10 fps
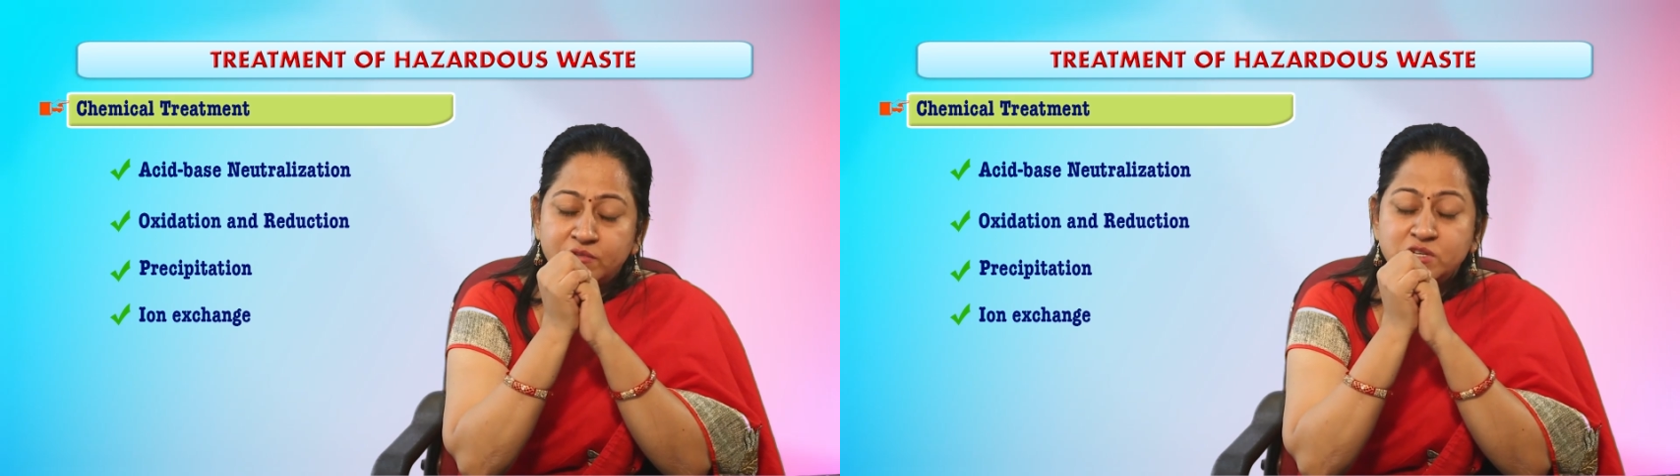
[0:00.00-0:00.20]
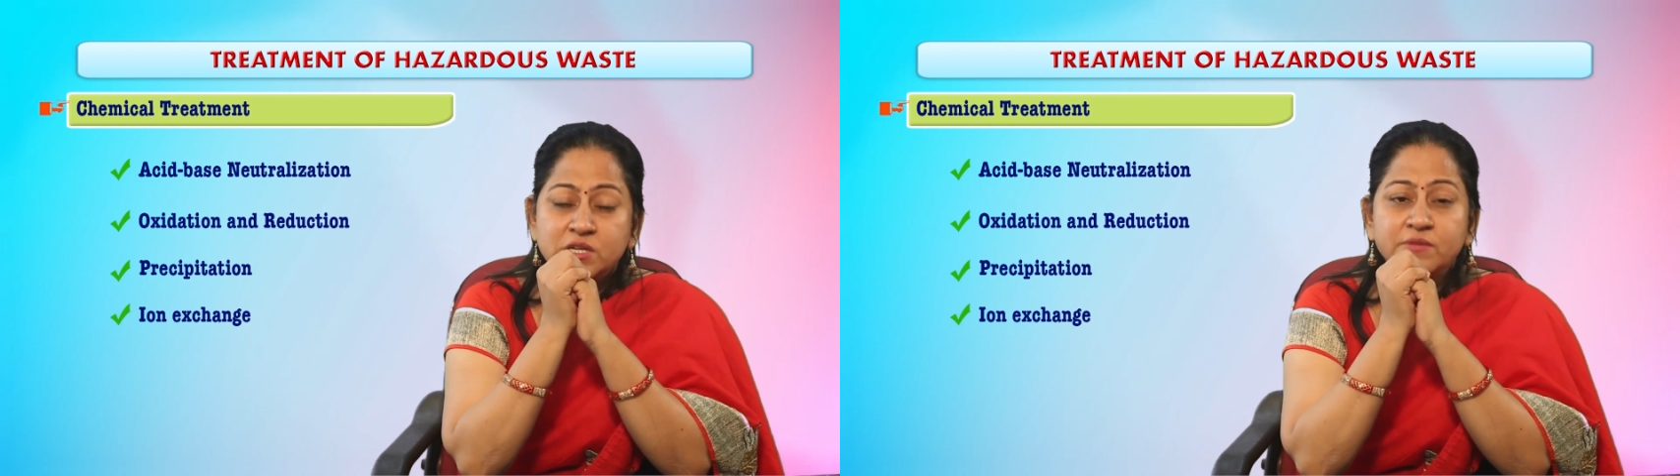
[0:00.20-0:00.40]

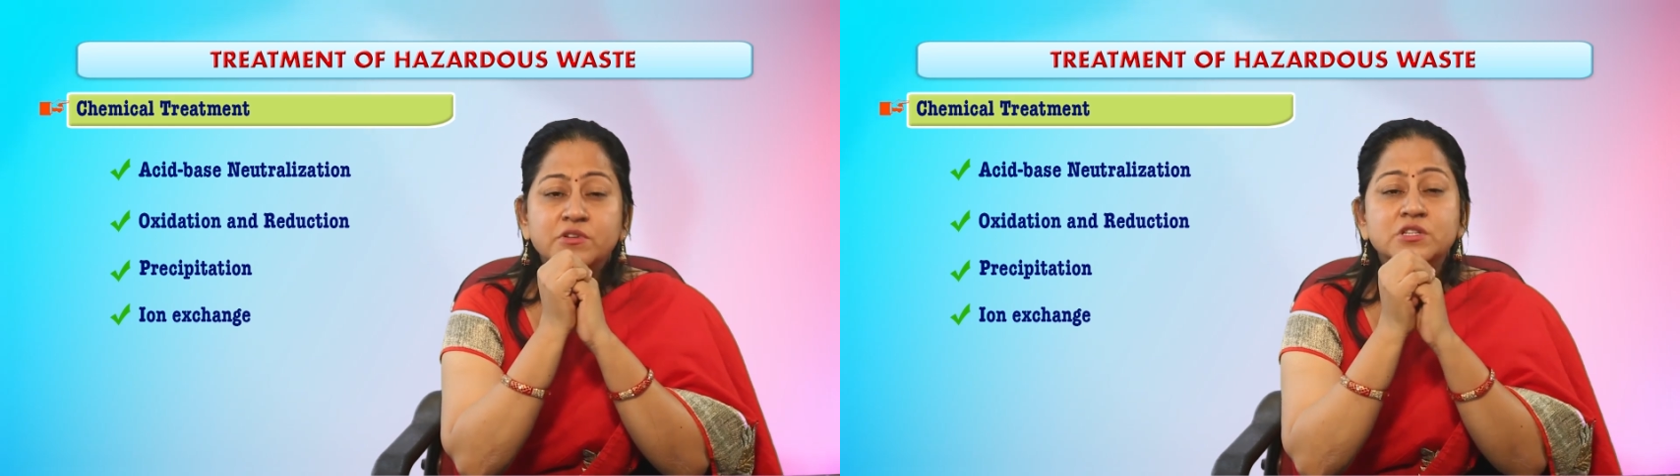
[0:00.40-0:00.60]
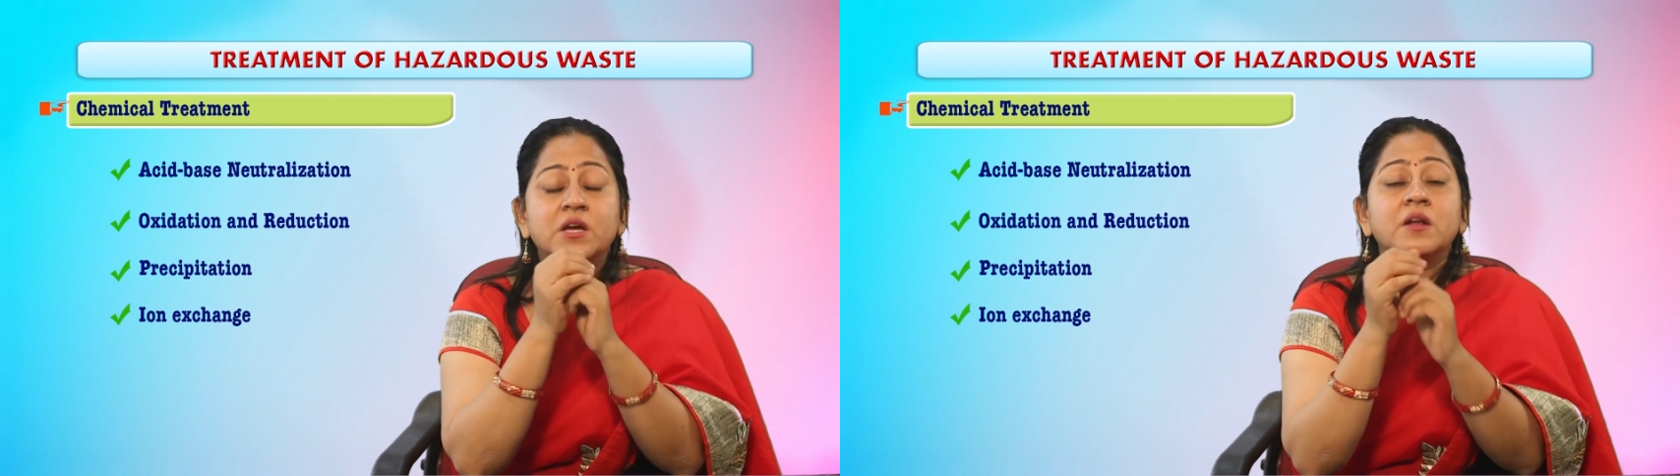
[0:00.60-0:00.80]

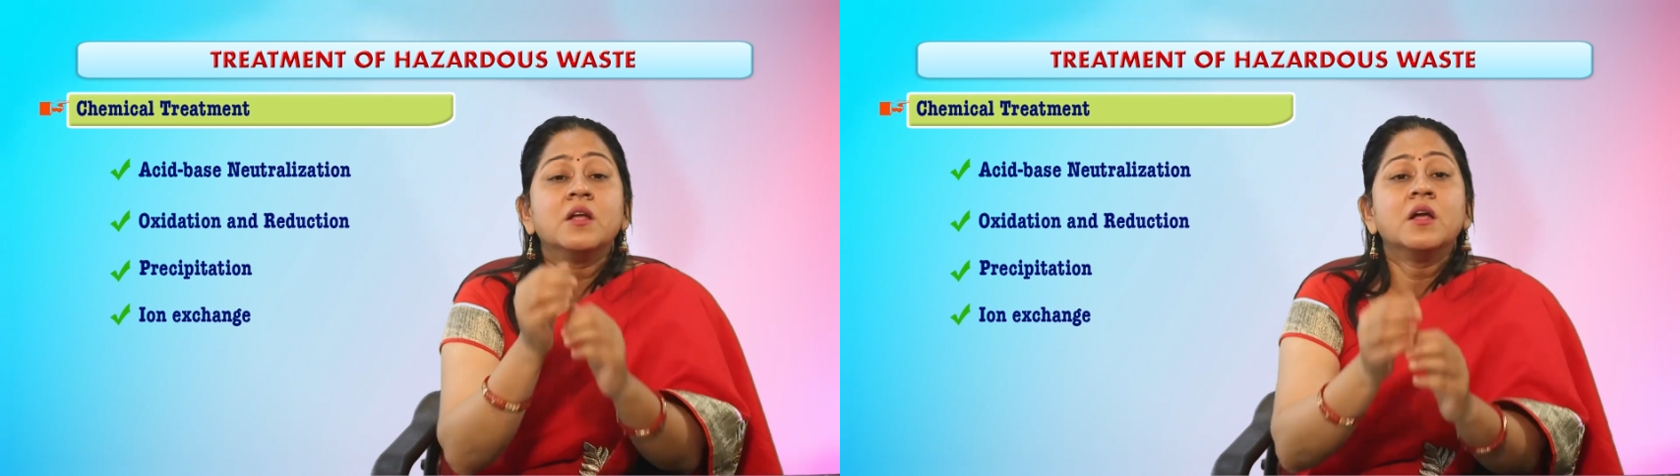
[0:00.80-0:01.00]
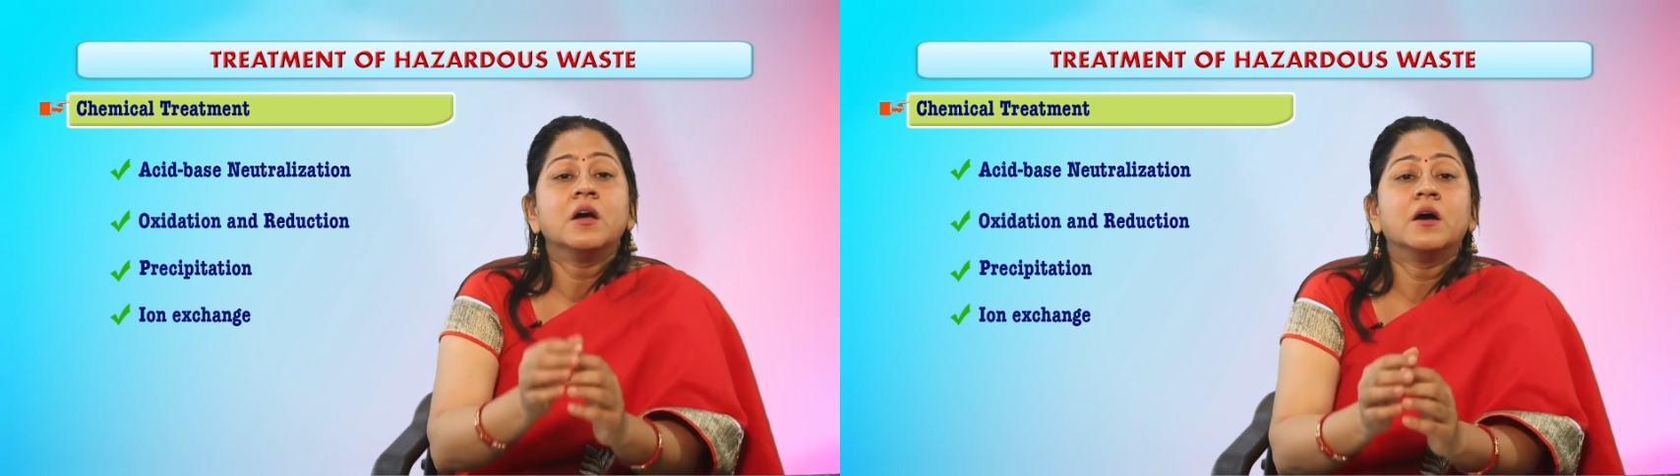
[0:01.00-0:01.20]
which are
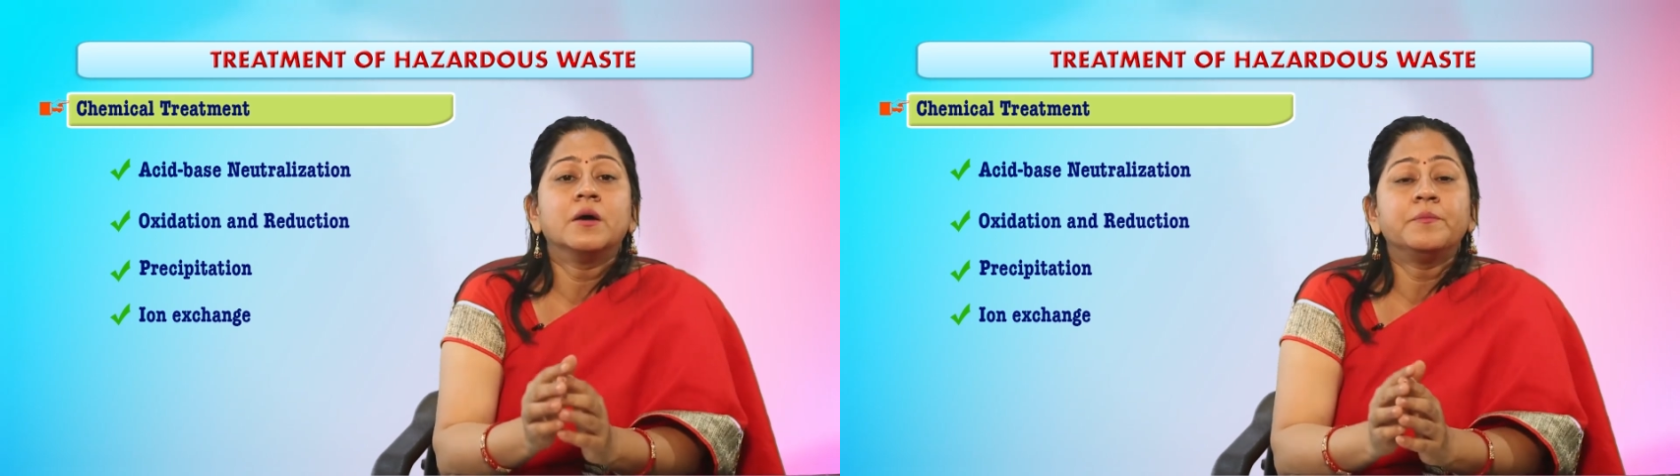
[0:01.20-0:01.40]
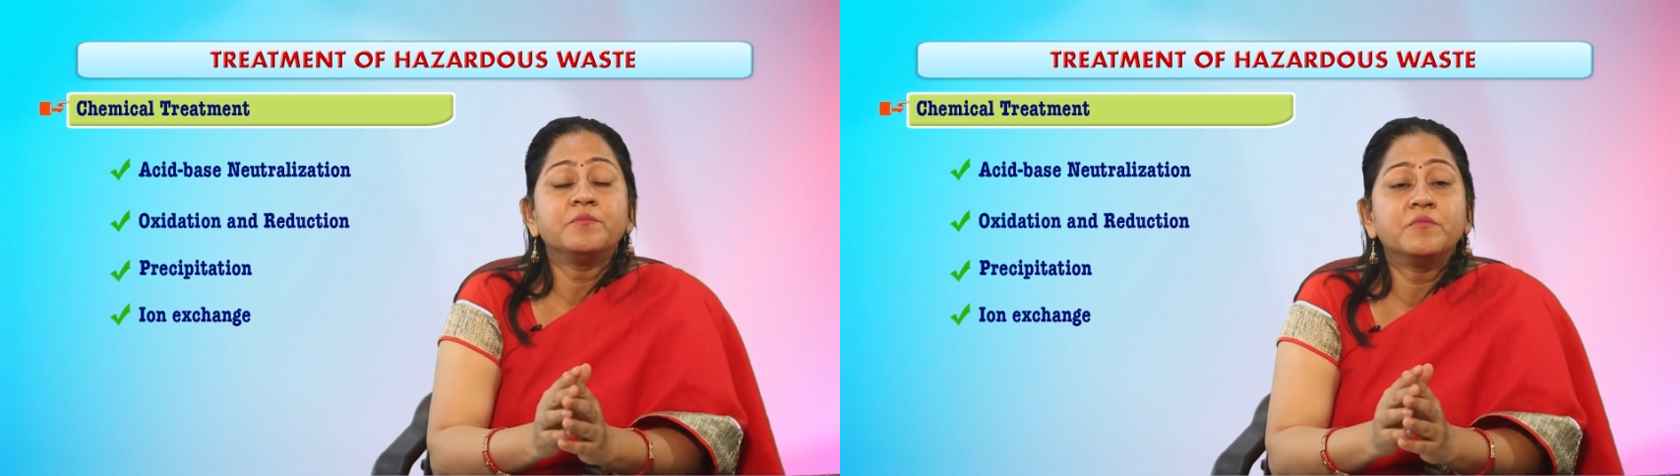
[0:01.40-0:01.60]

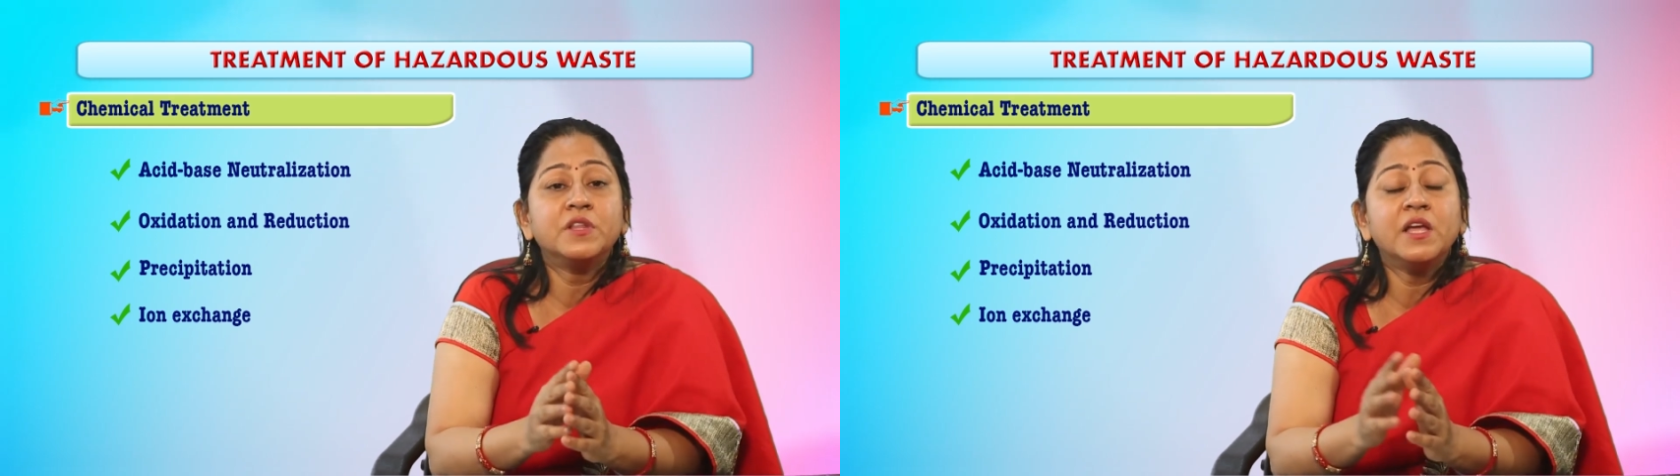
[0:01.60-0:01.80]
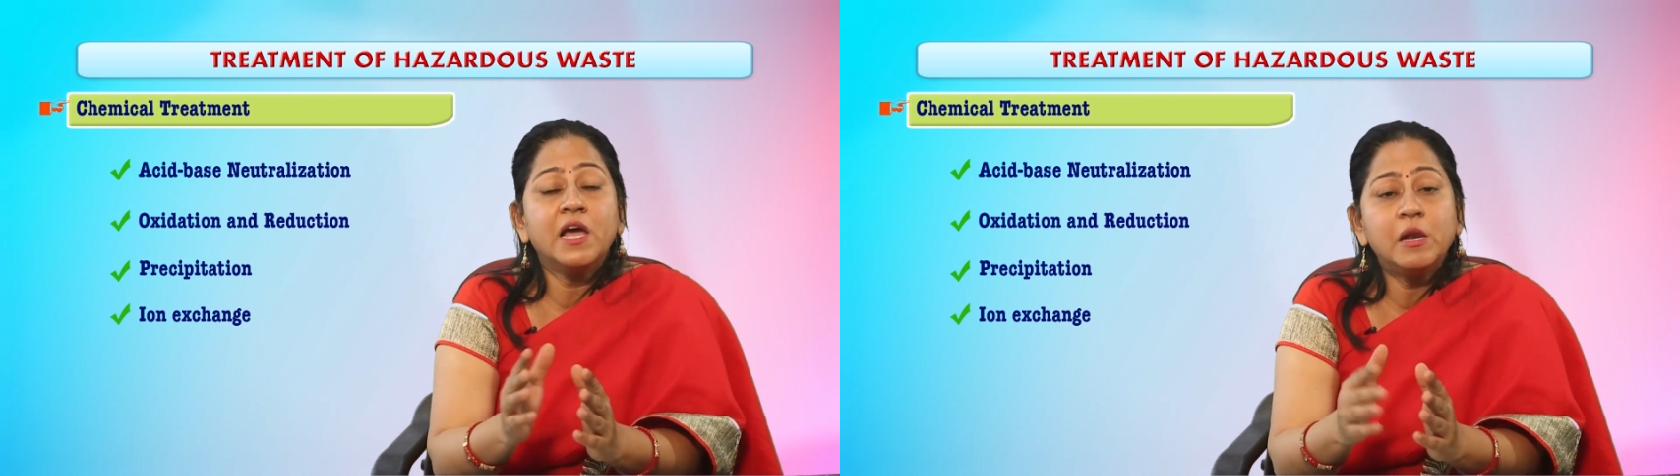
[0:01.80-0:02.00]

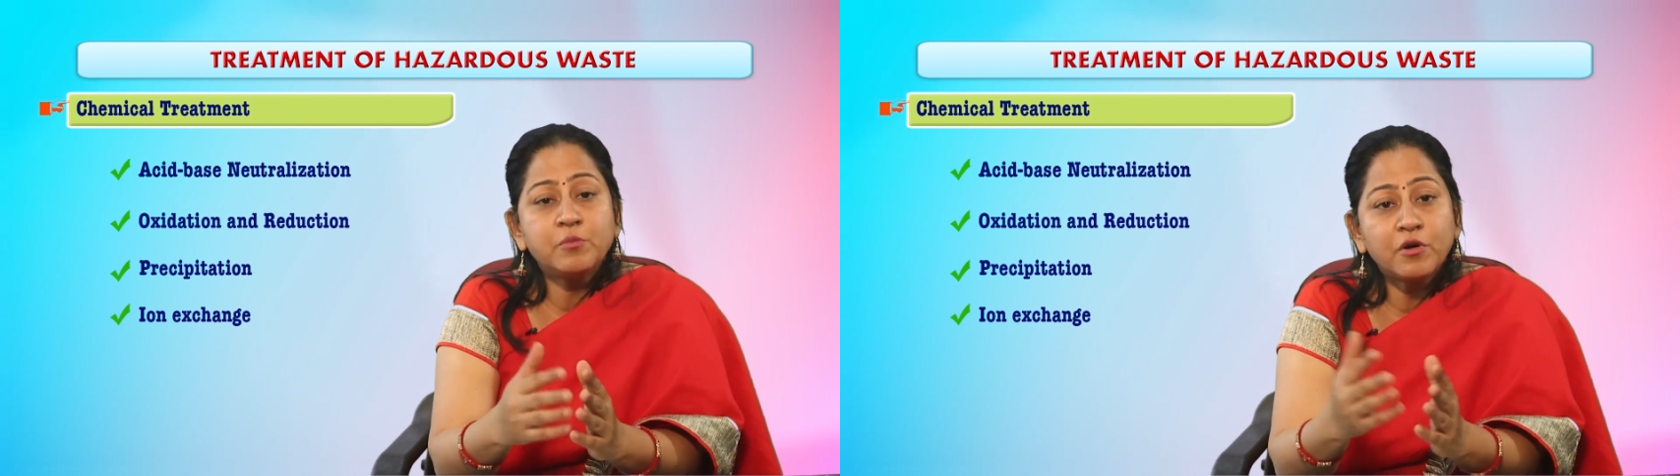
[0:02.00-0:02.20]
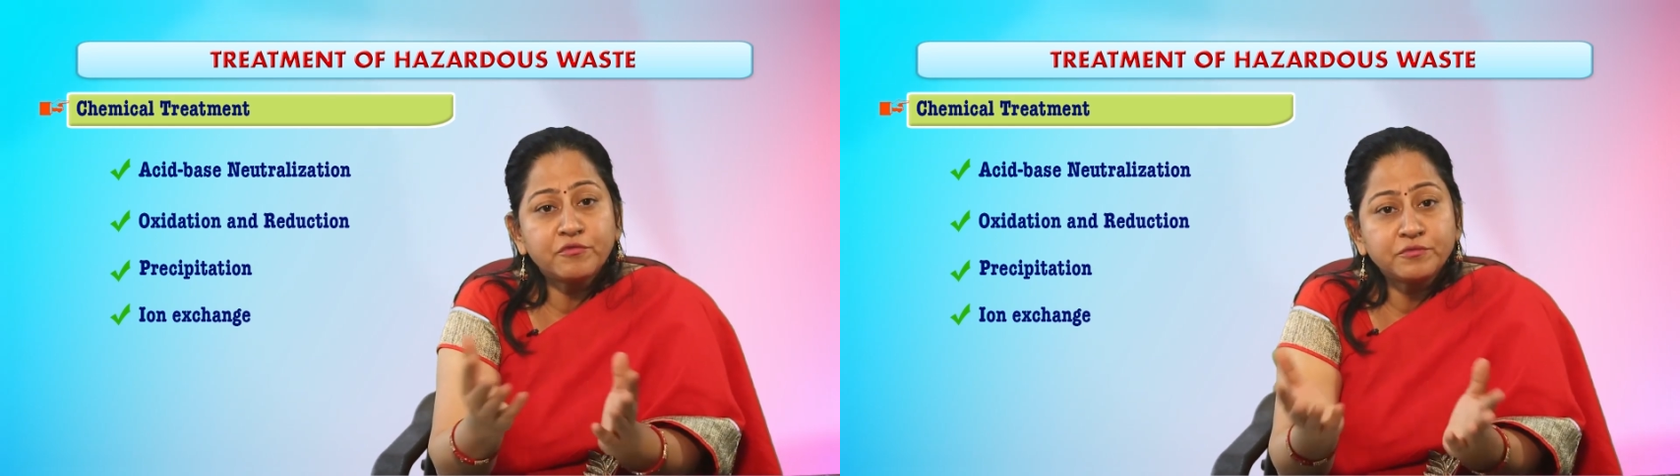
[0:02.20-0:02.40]
with the
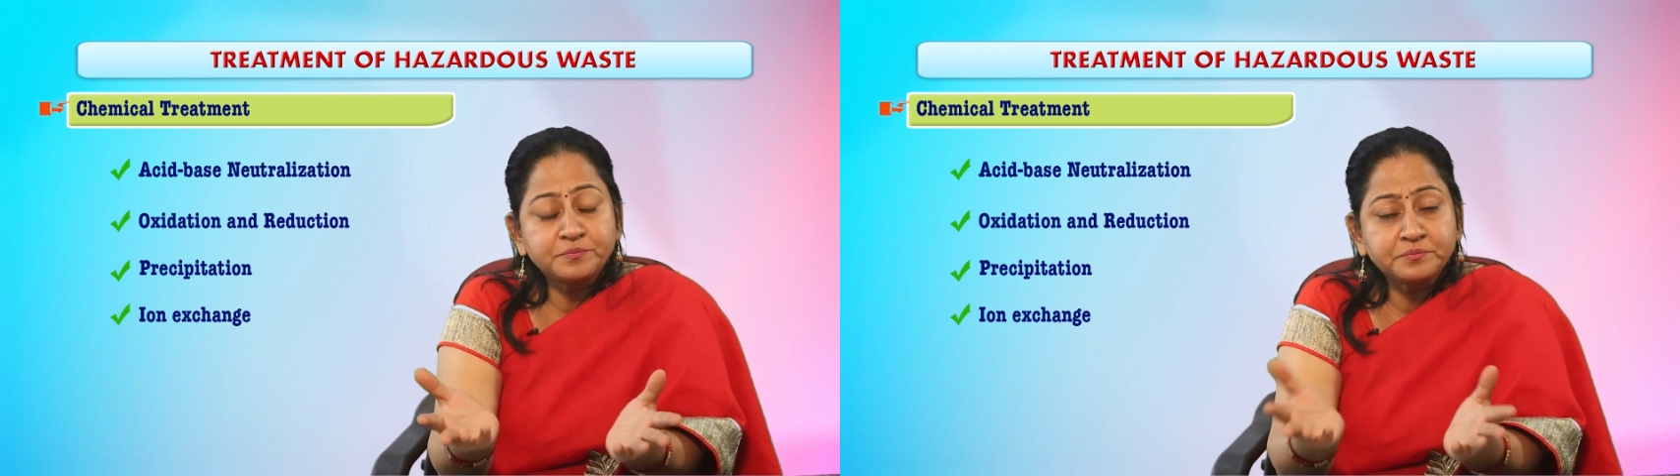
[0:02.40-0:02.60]
help of